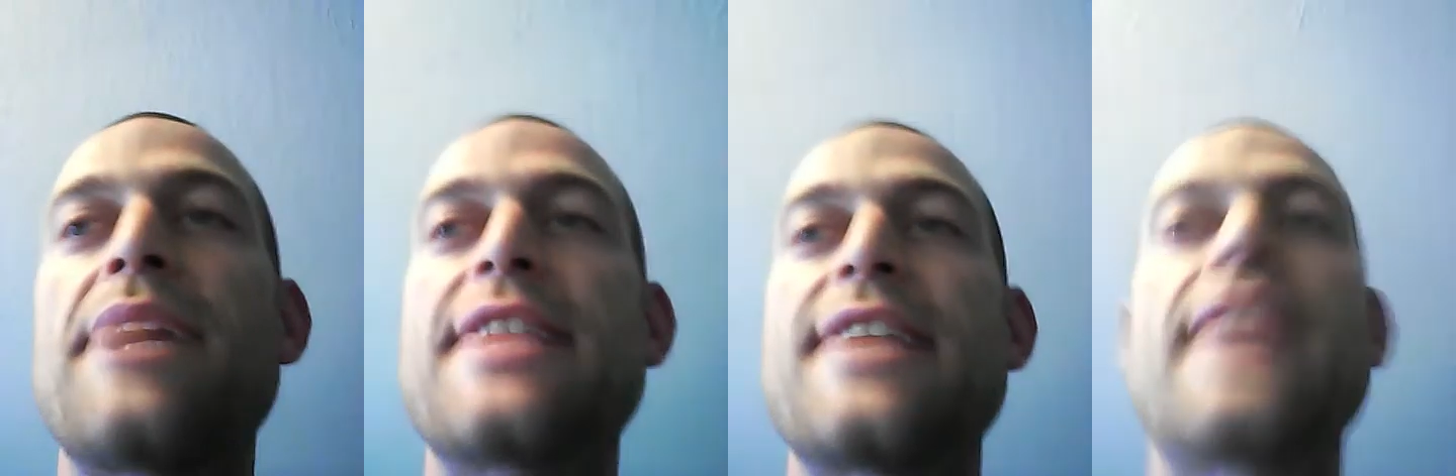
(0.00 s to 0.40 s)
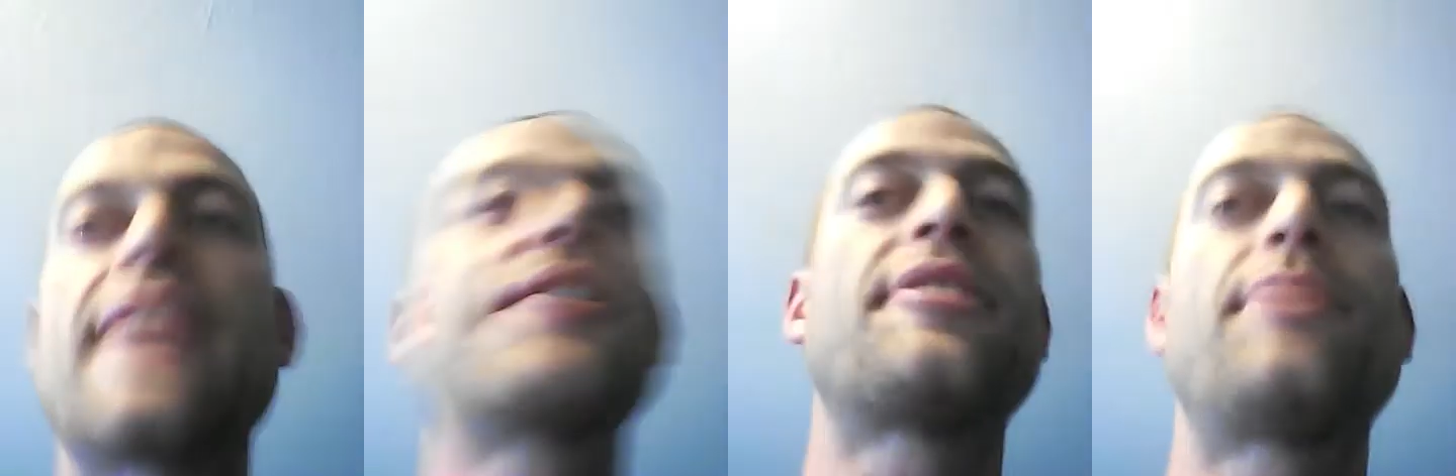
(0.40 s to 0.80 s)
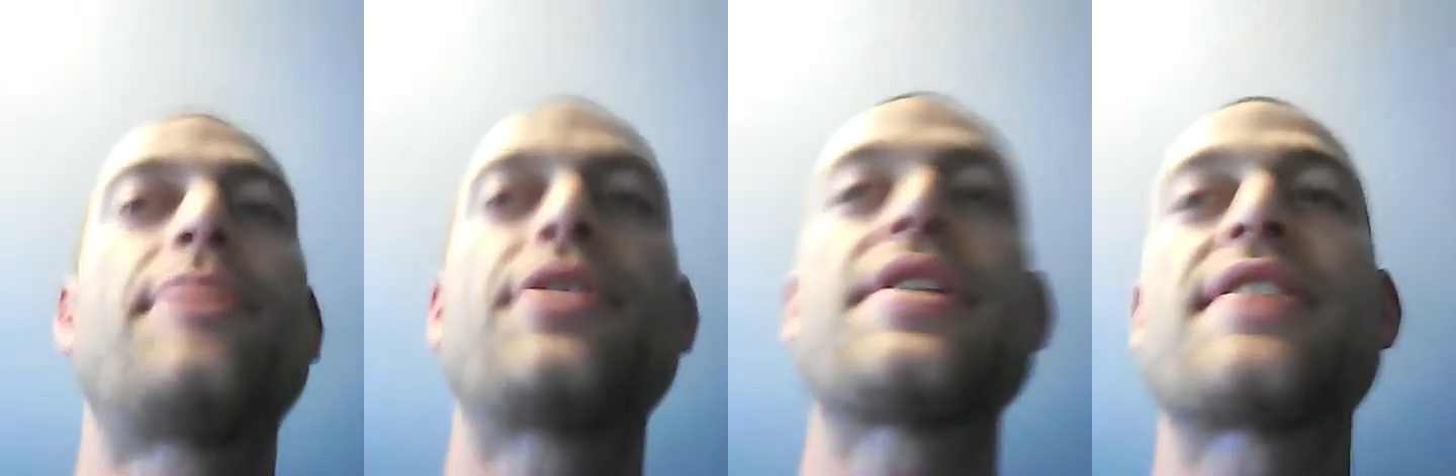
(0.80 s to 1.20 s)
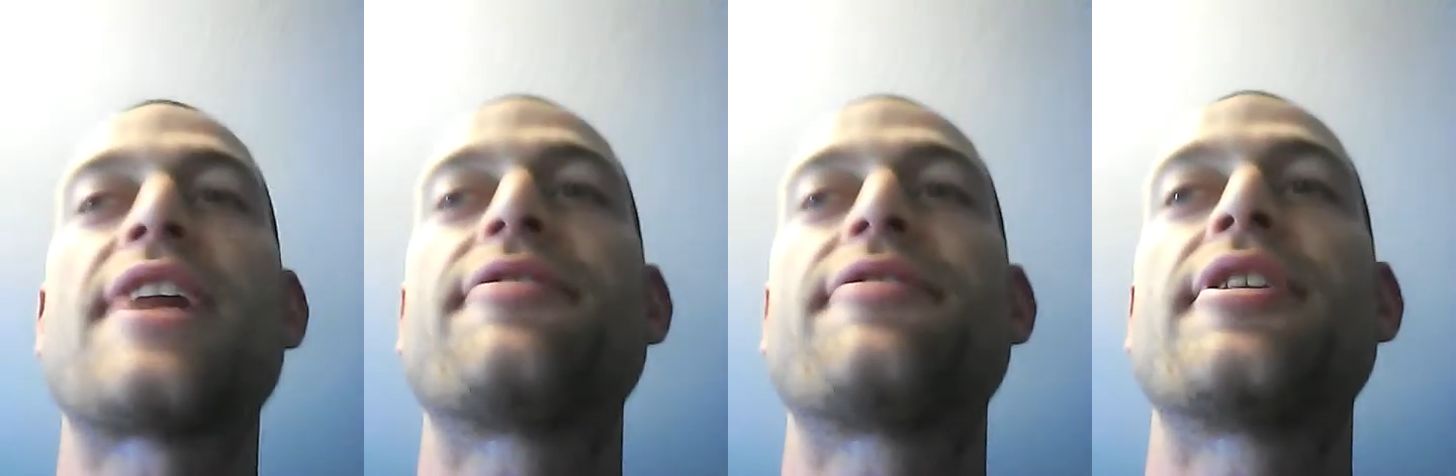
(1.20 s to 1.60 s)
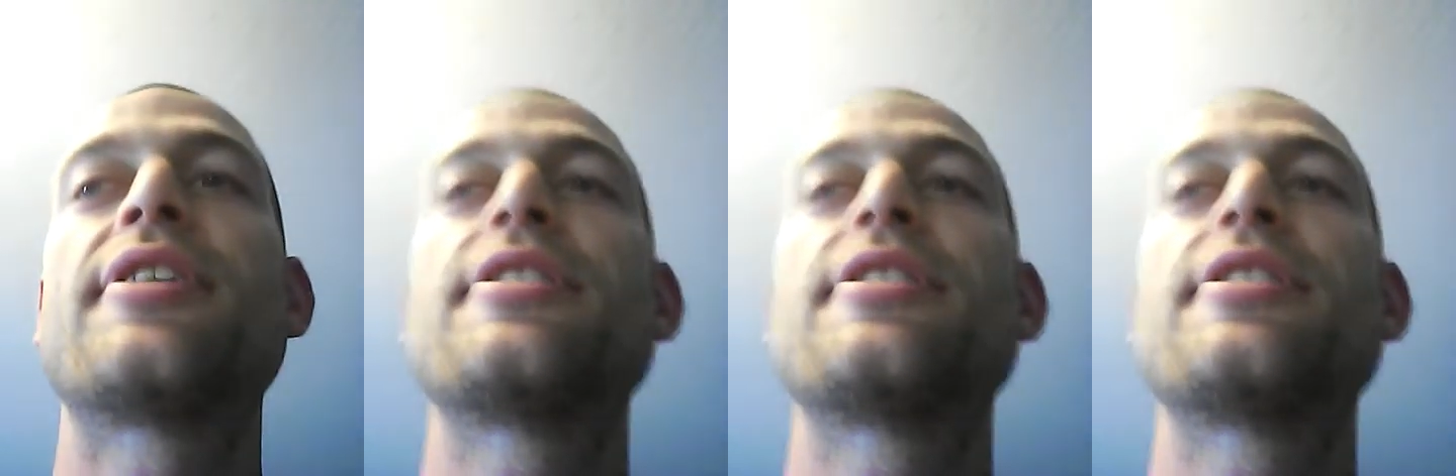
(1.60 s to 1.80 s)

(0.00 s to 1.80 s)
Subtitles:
saying that the Bodhisattva